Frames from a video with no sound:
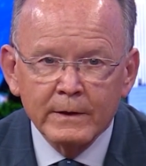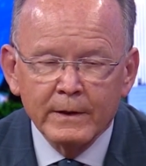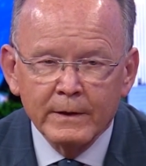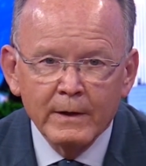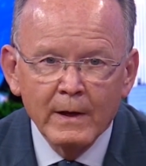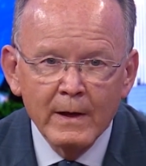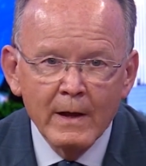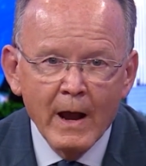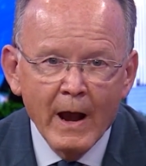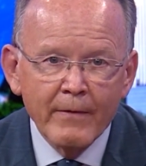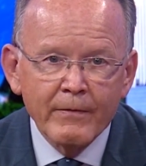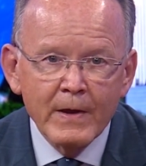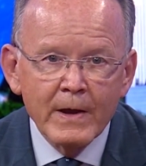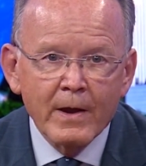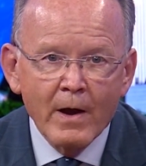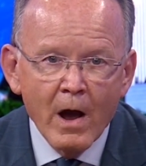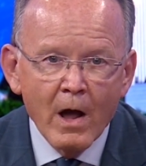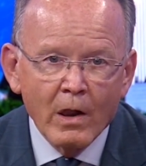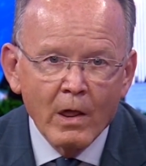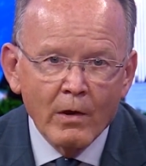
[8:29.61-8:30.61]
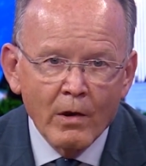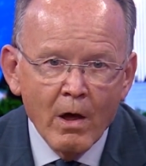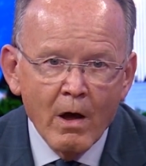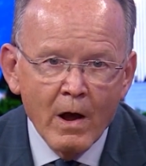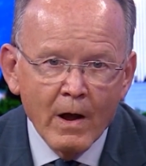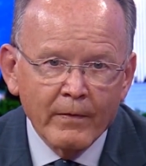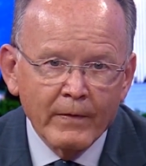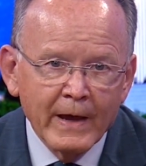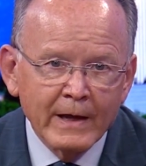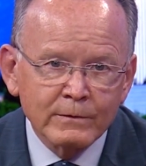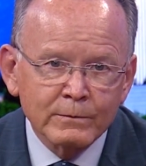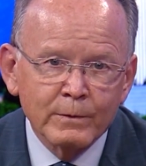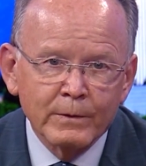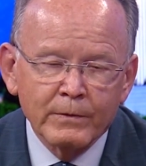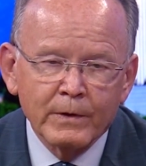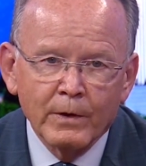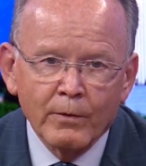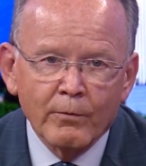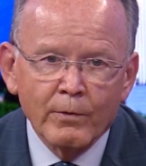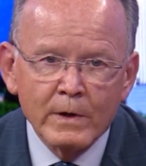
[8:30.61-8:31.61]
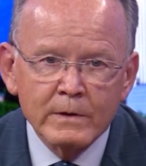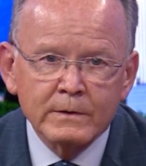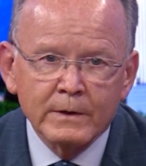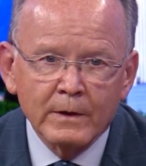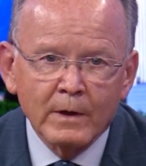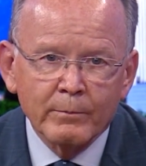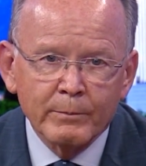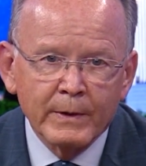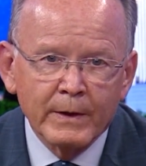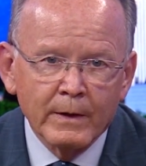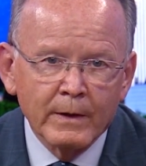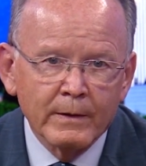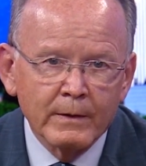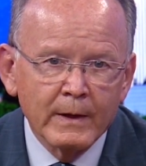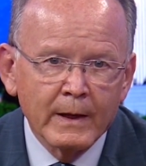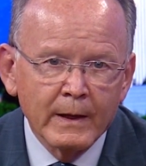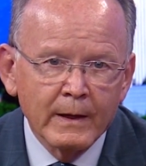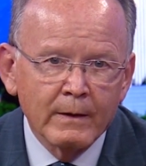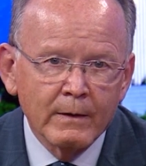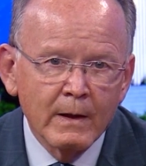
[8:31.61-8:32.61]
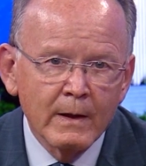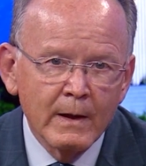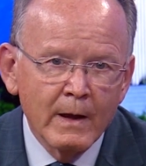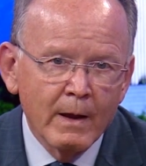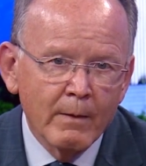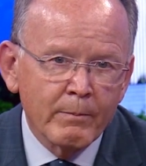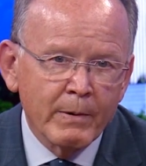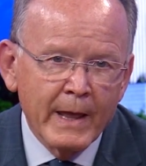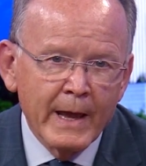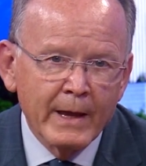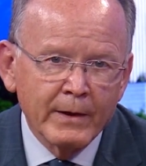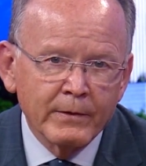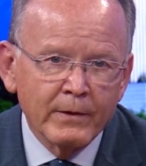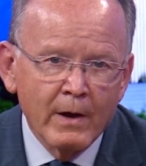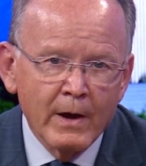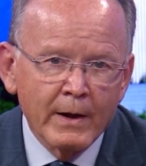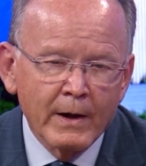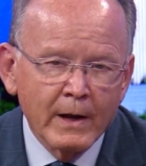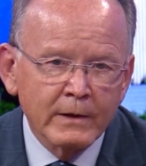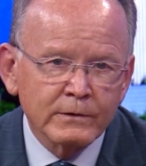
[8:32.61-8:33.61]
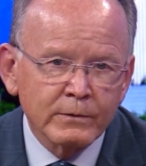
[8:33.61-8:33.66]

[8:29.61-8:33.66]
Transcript: And I think all along that's what the original bill in, in planned on.